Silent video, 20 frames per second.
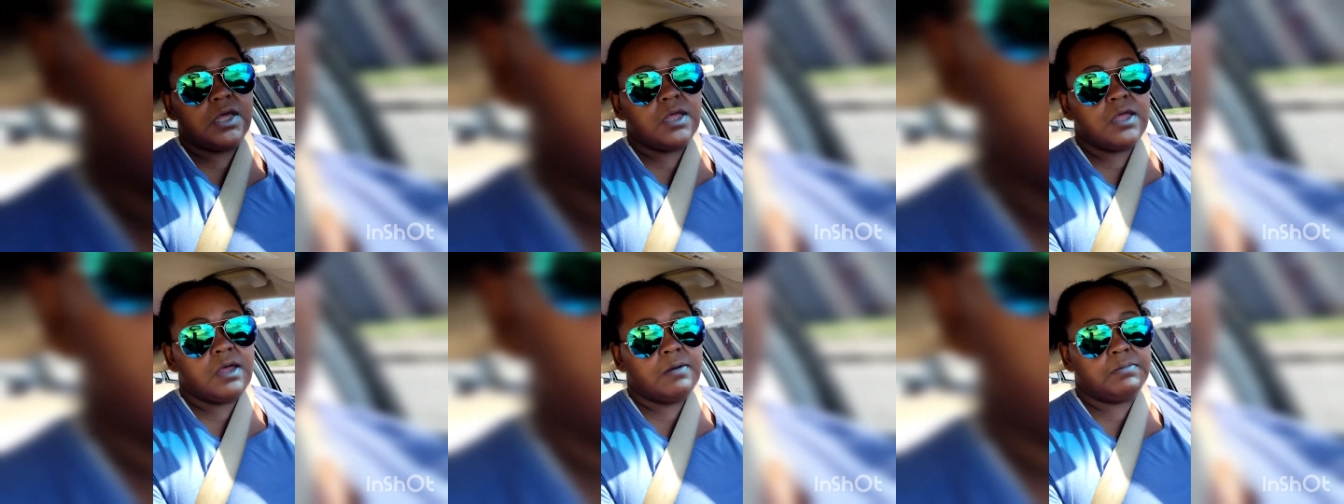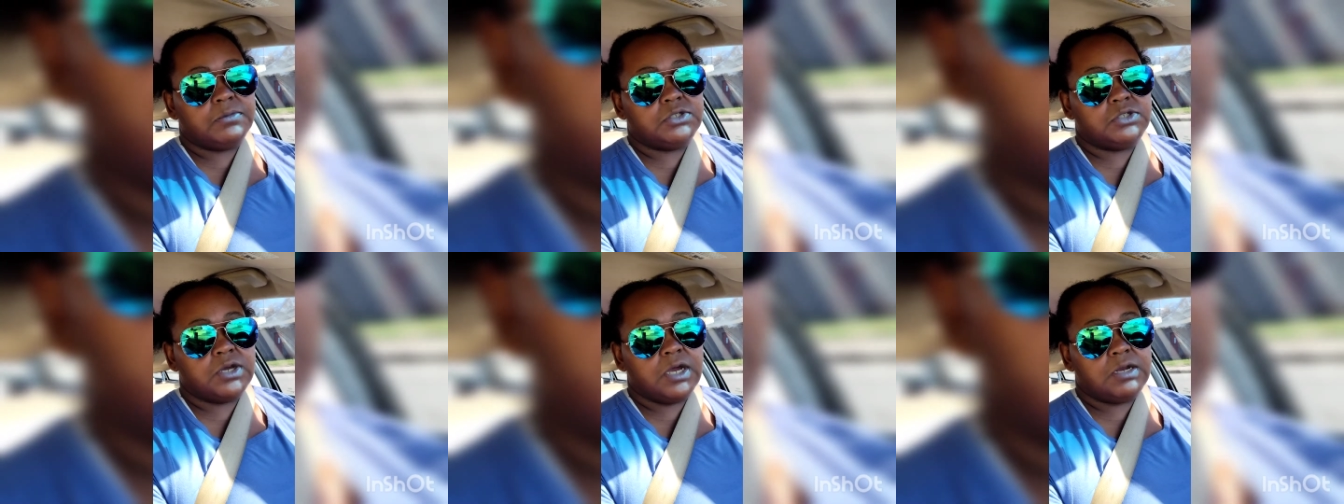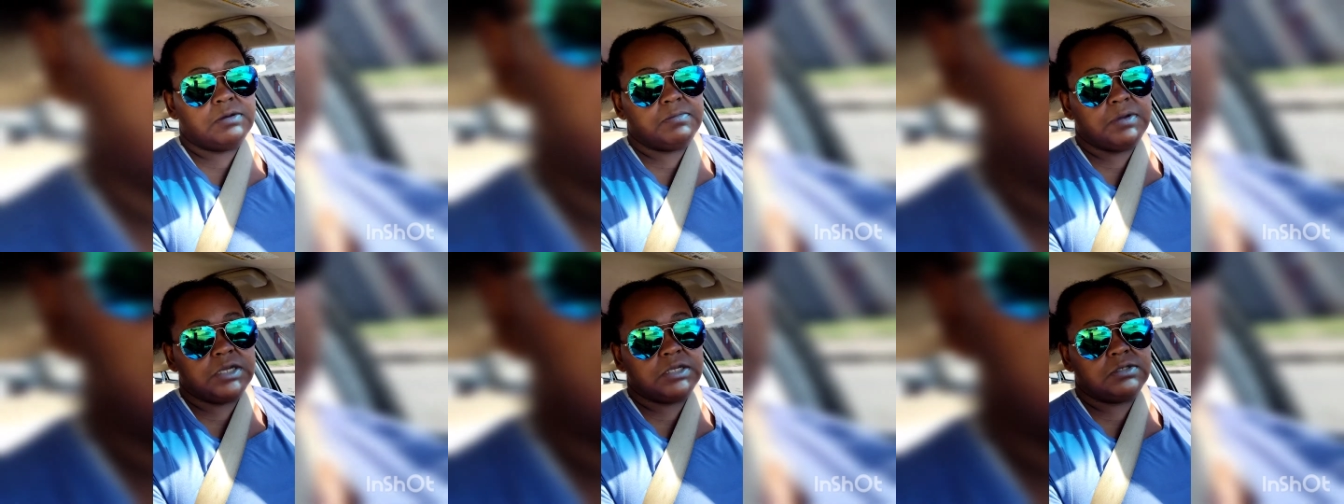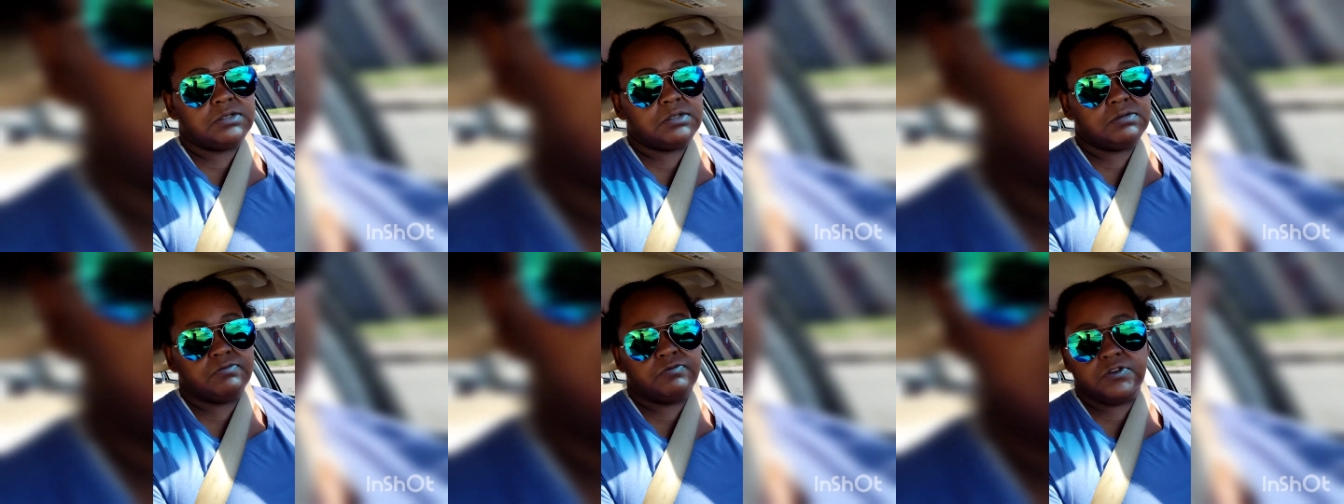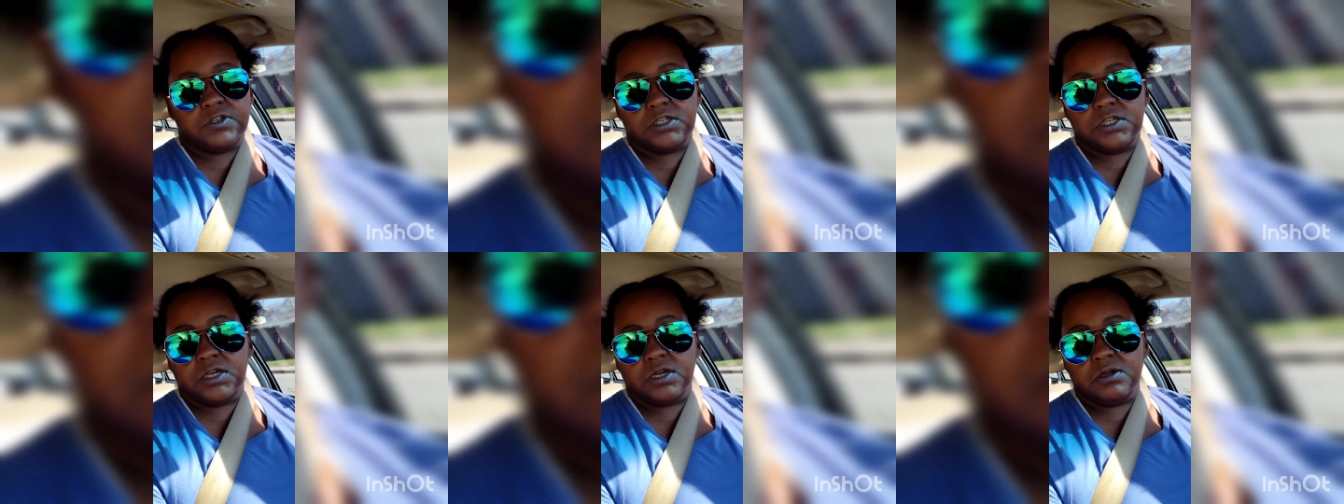I'm going to try to make some
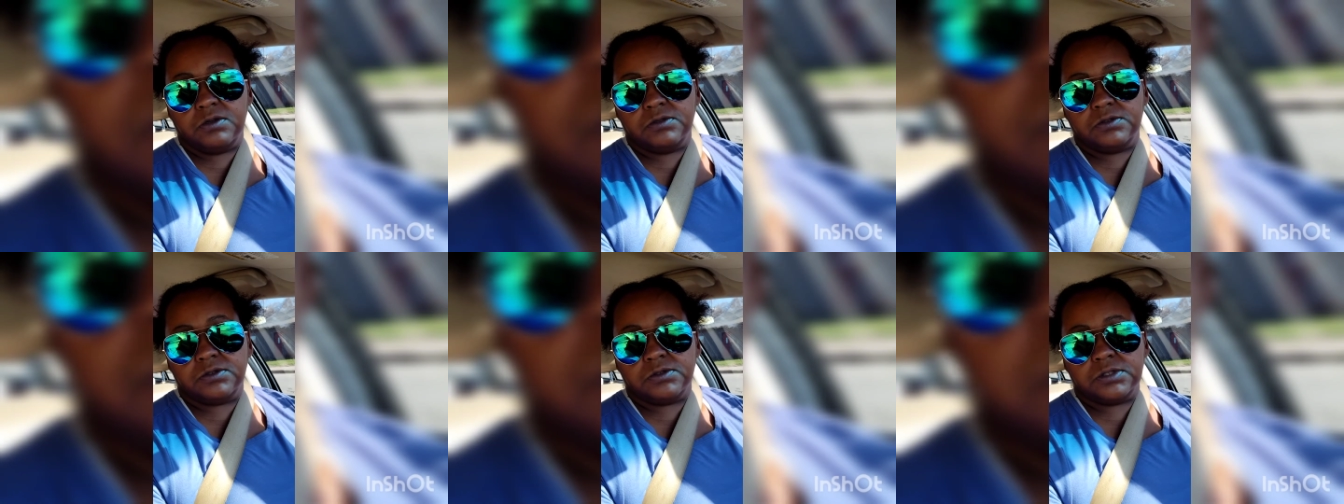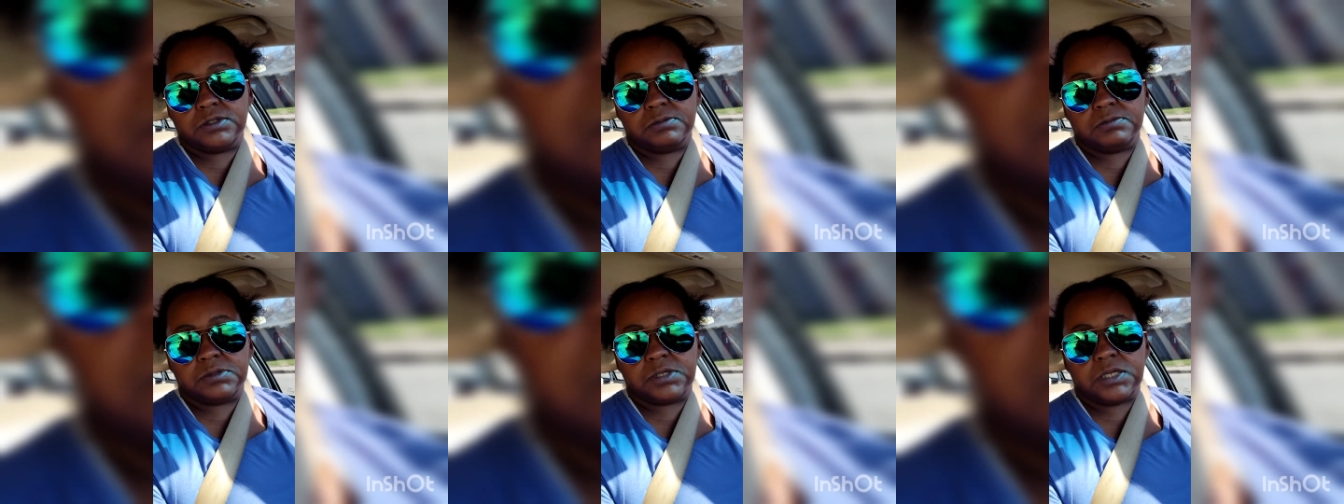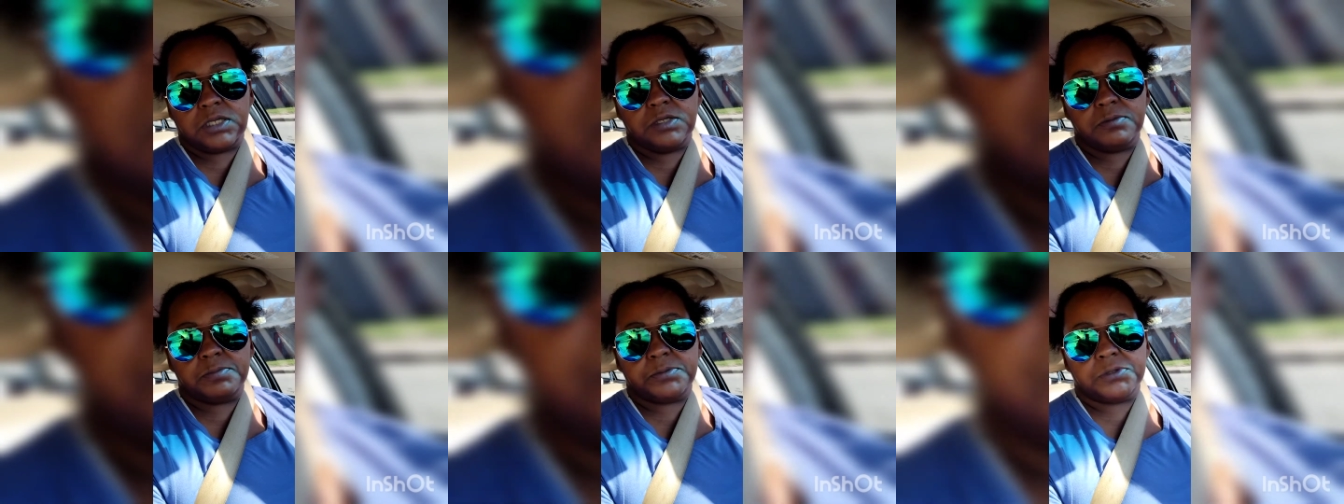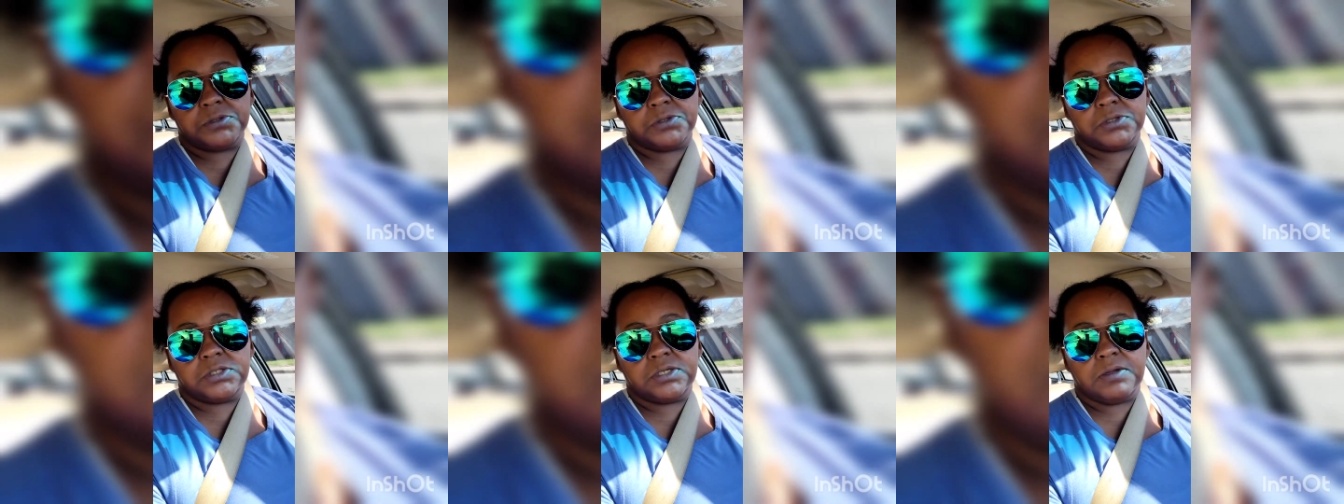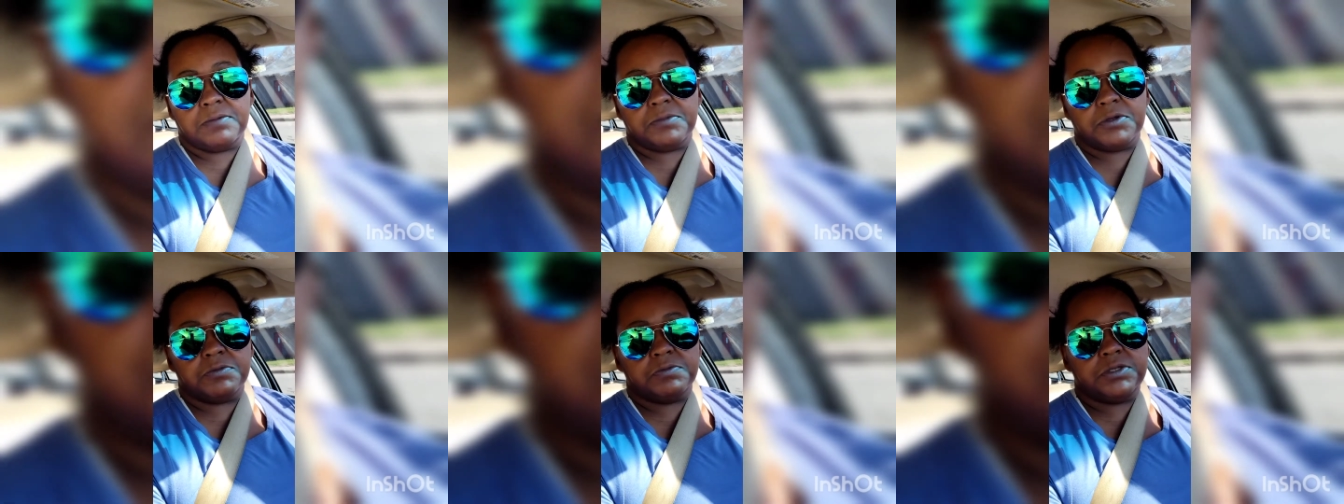videos or some clips or
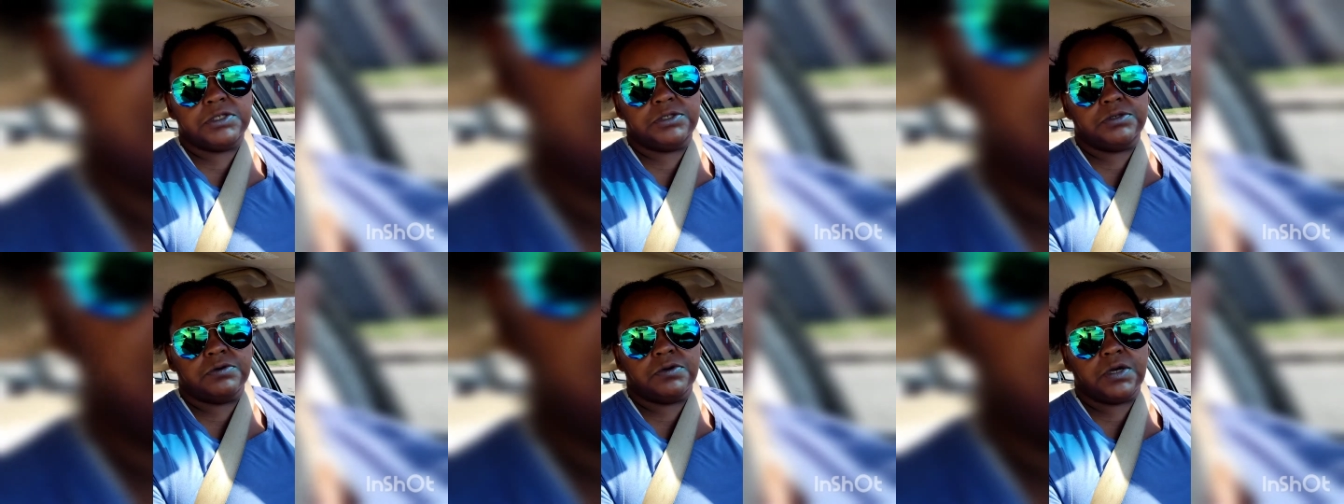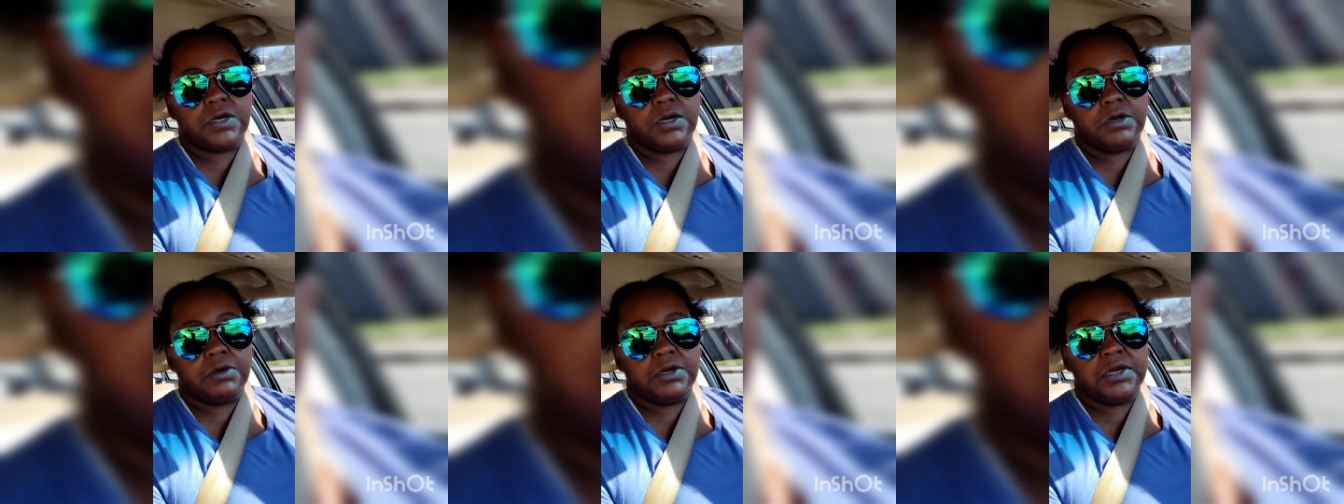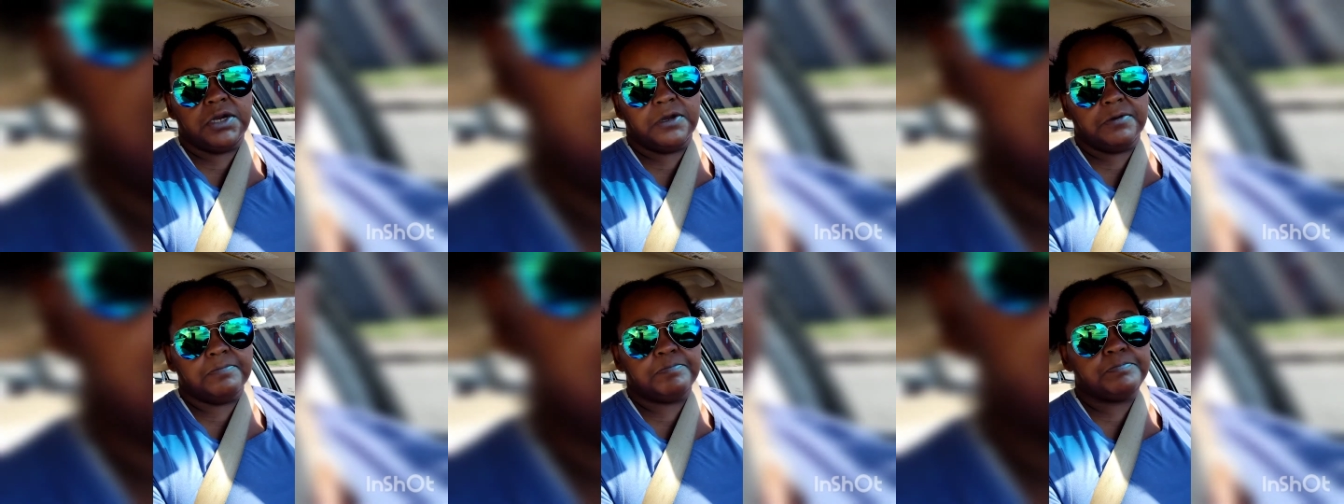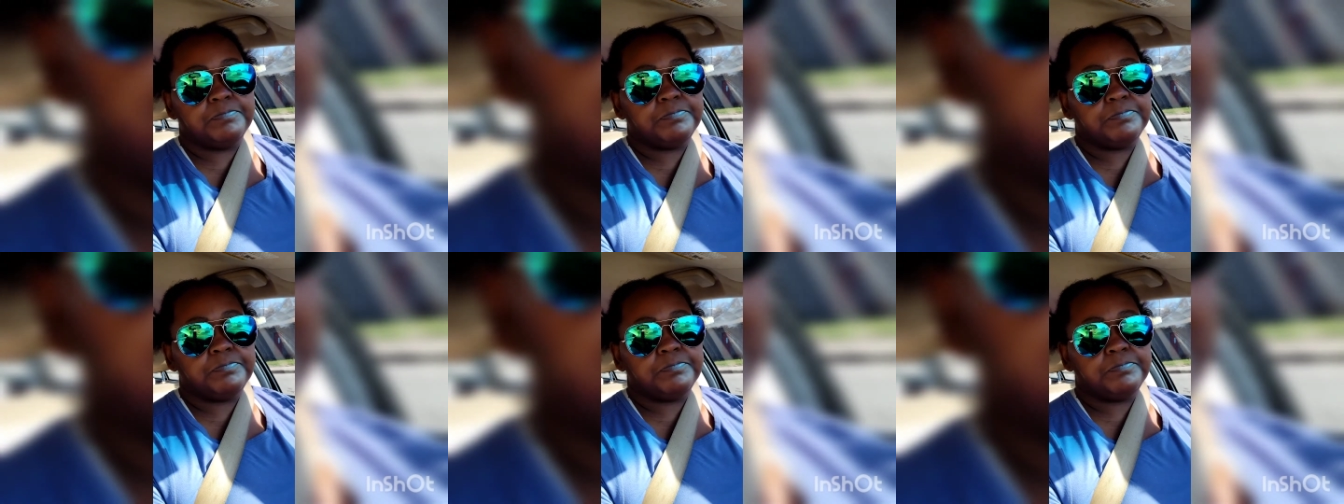something of me doing her hair.